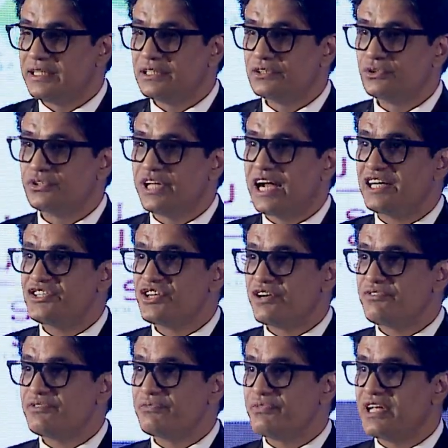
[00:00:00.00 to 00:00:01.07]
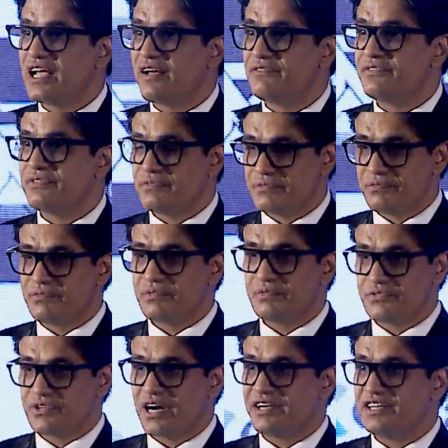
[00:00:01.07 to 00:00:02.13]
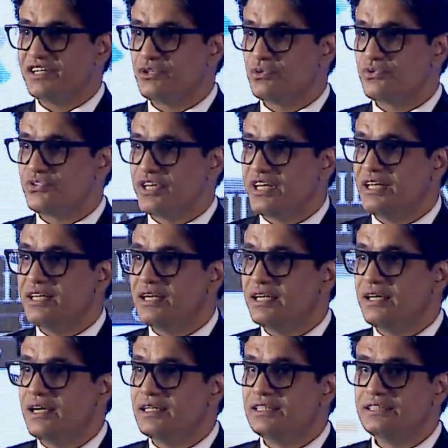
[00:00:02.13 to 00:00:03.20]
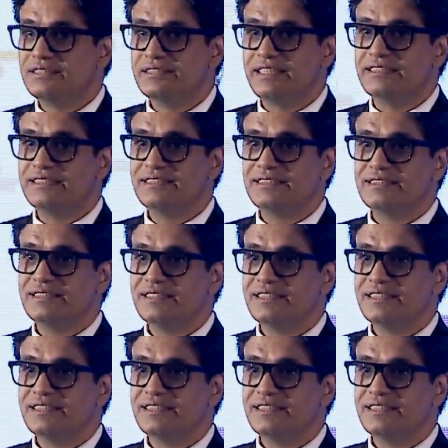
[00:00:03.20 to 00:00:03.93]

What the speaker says: So that shift we have started to see since